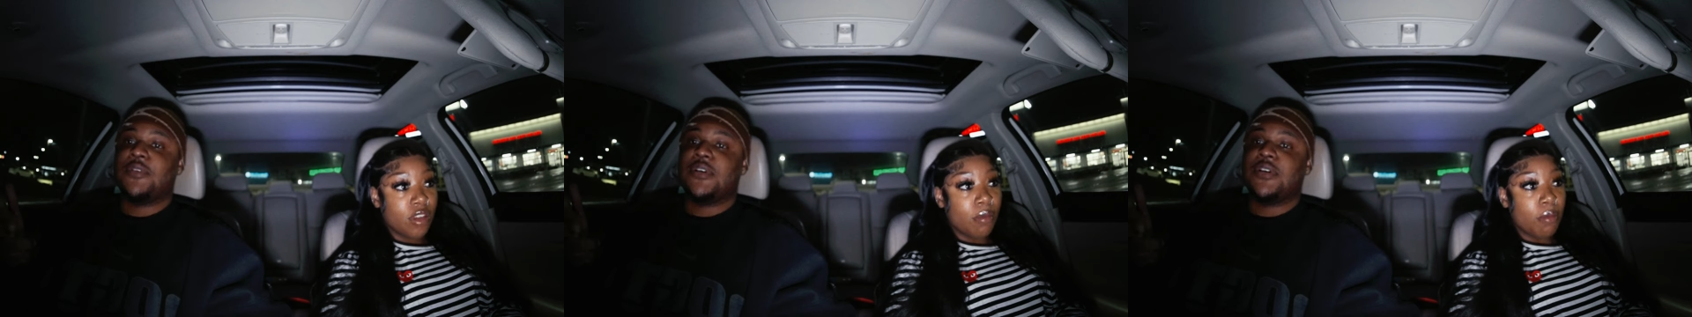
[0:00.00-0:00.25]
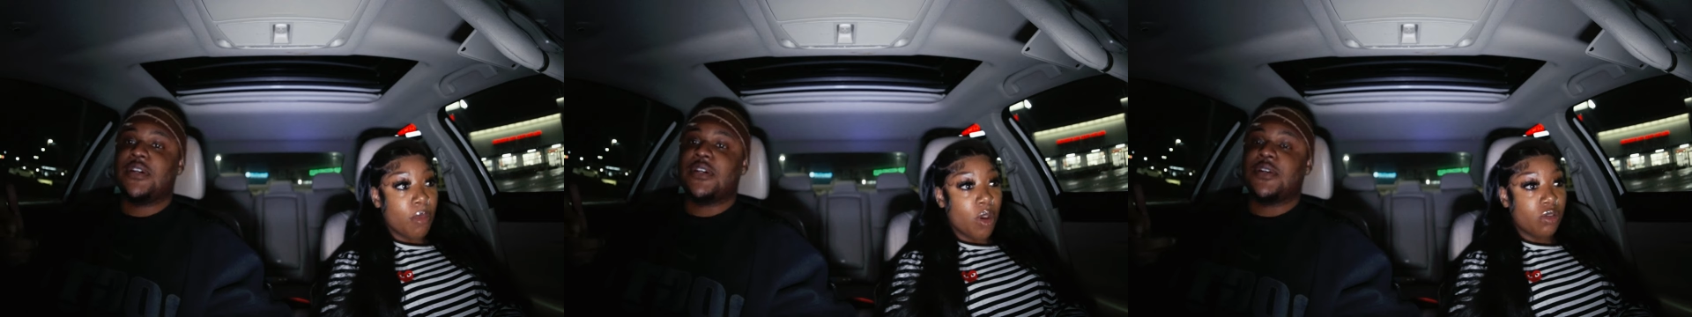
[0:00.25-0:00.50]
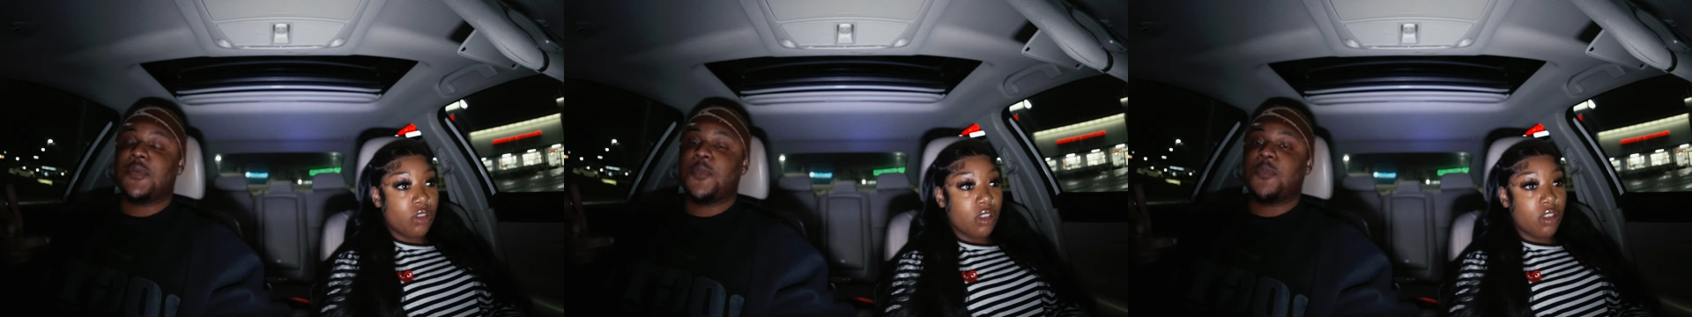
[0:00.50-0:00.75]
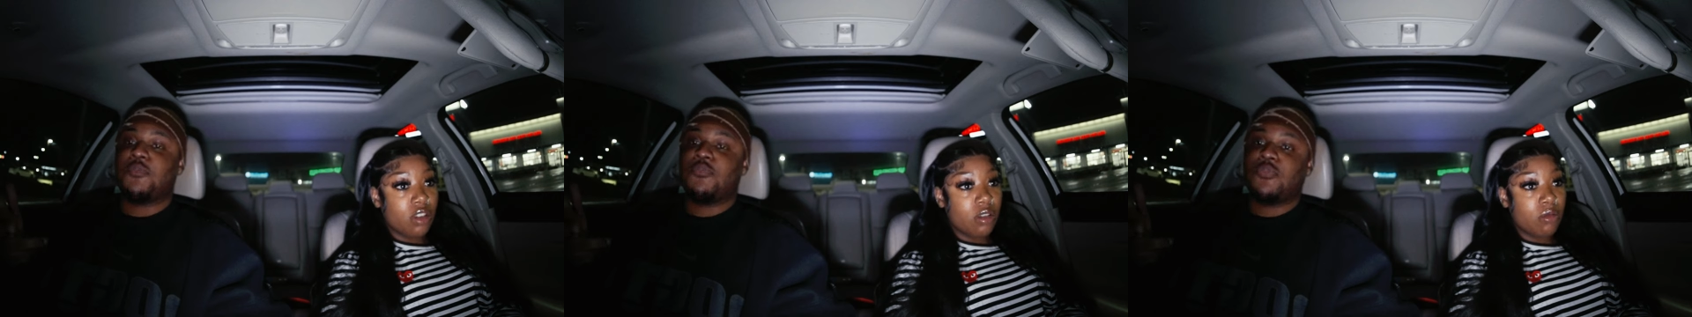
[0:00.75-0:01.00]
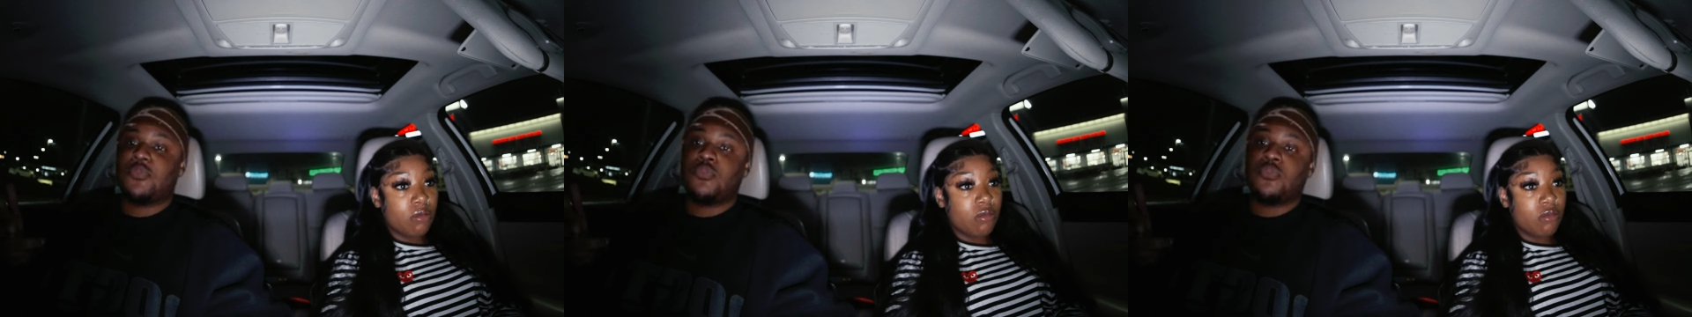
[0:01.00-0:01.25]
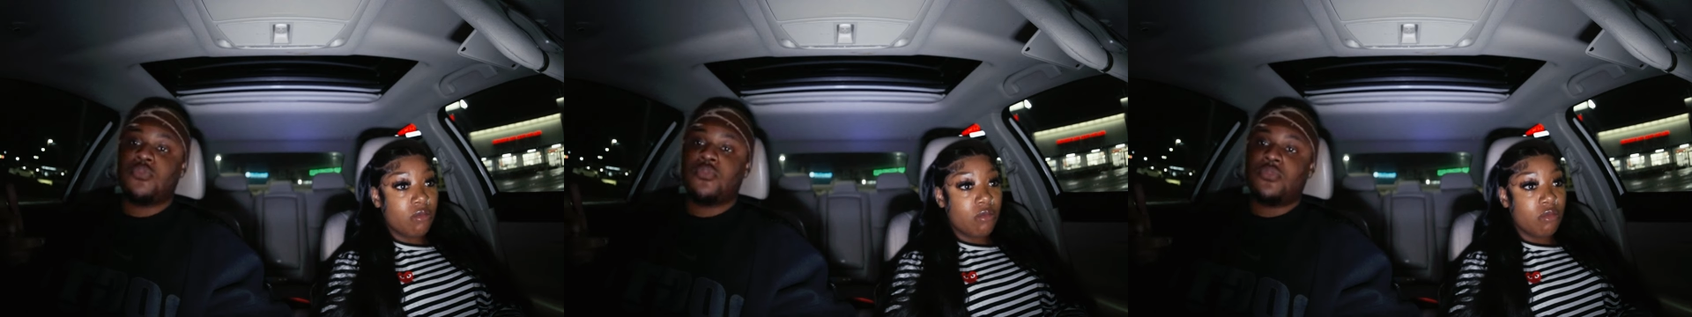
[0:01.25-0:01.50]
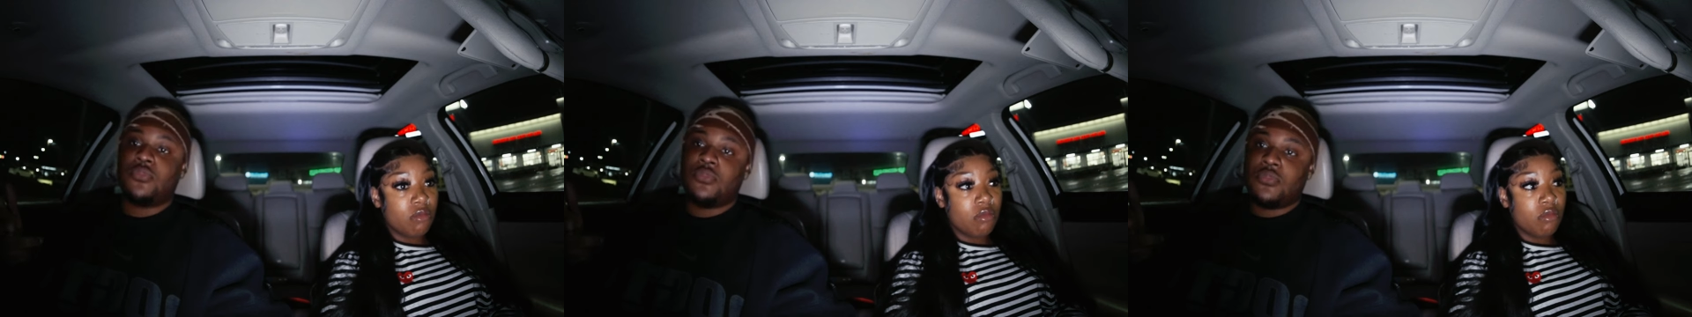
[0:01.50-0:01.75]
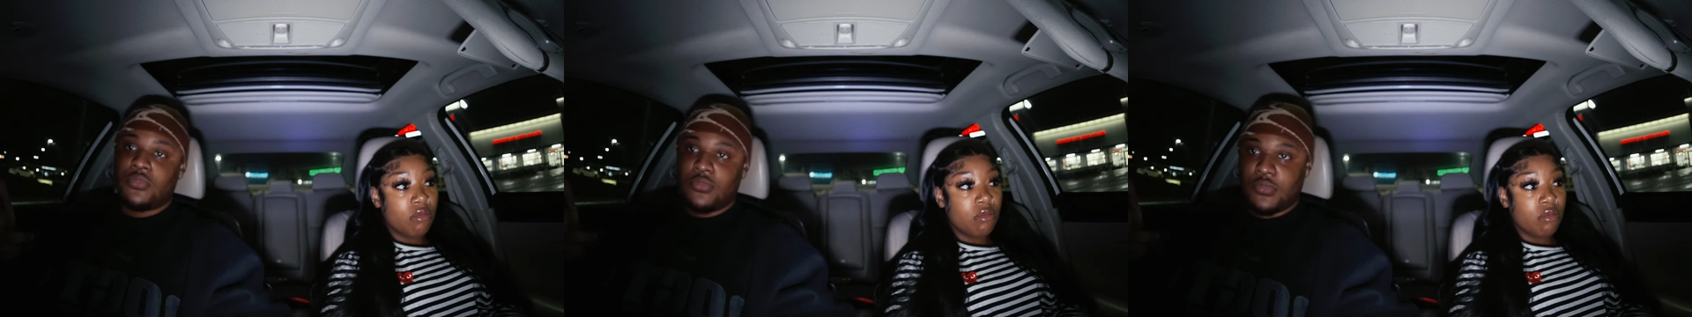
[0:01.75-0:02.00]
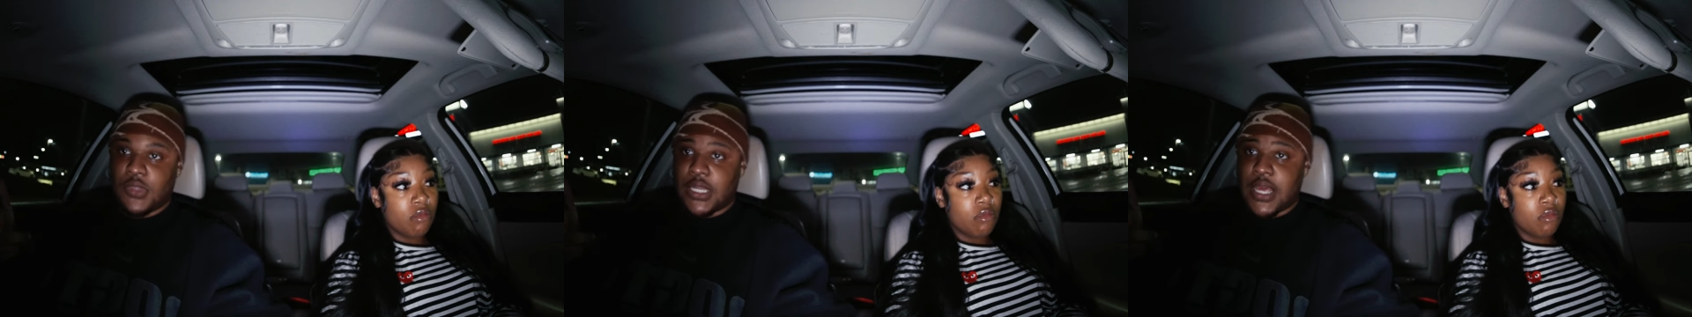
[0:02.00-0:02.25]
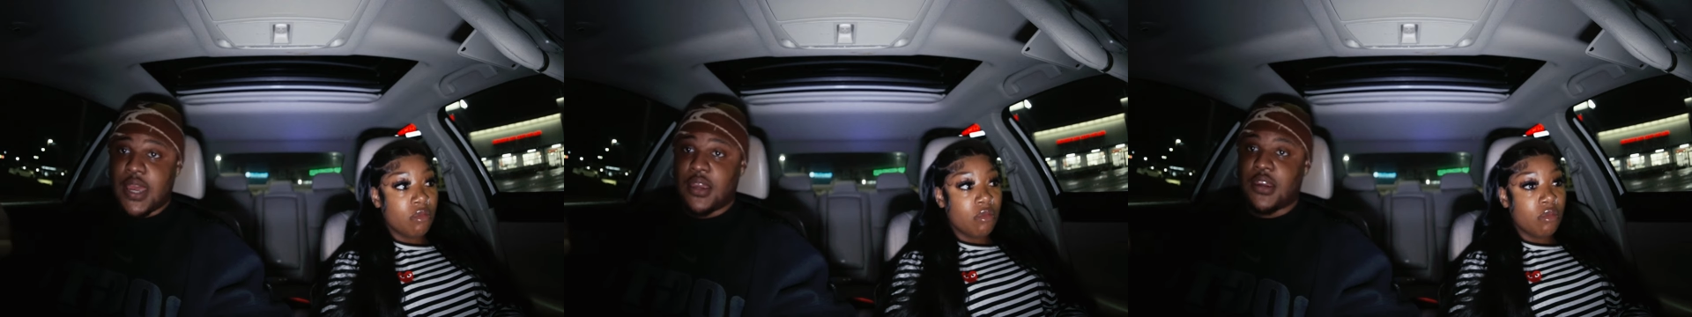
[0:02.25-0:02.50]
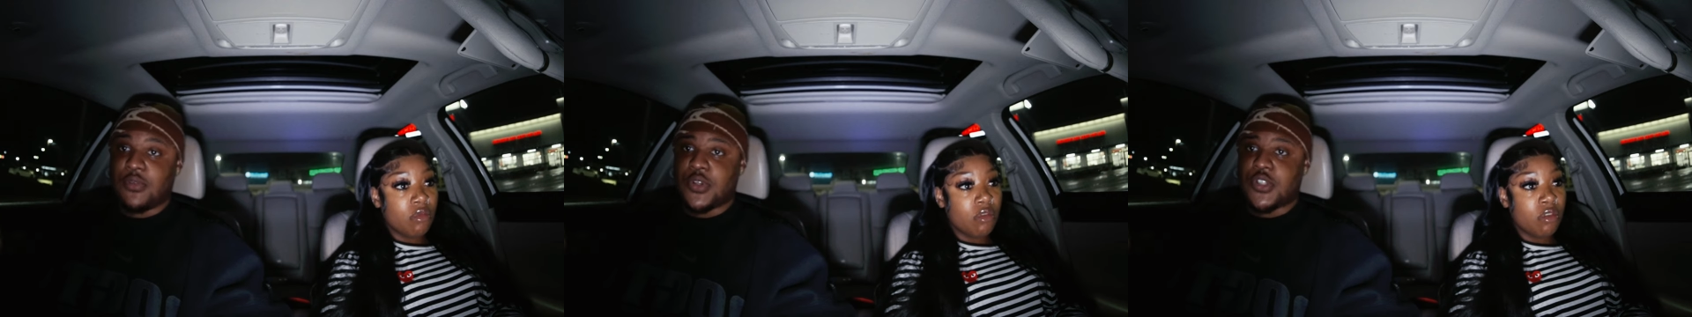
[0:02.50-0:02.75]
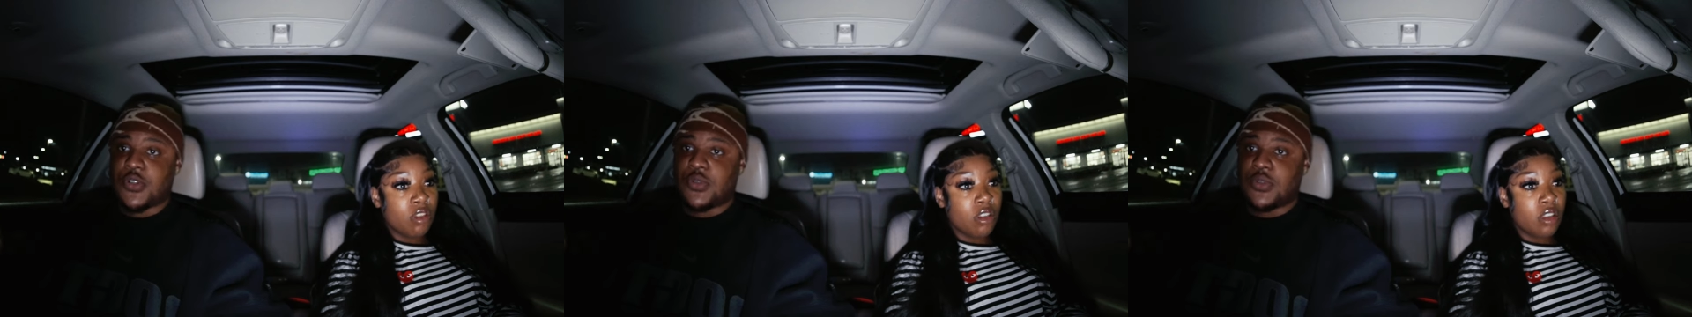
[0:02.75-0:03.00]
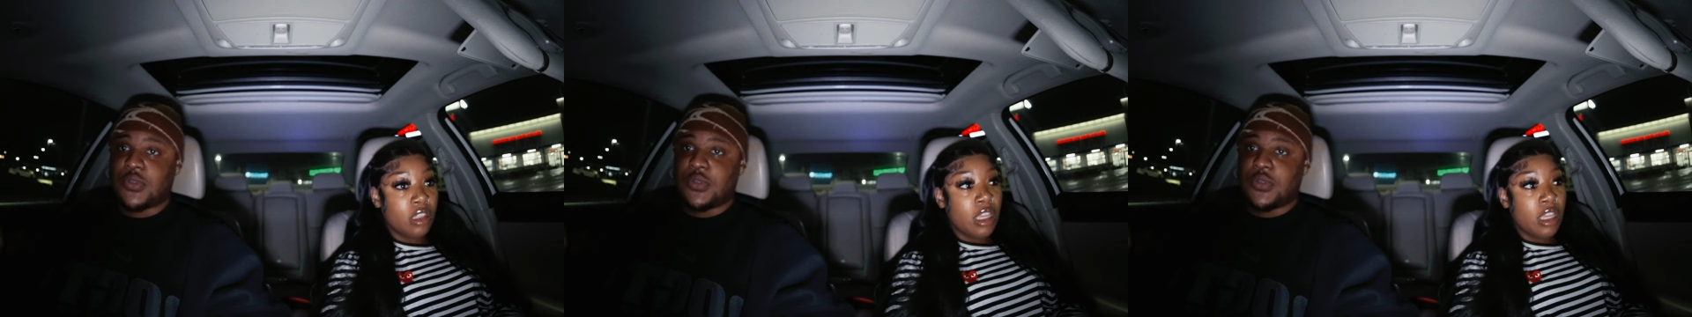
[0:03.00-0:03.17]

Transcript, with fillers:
Speaker 1: Most of them
Speaker 2: and they ain't getting with you.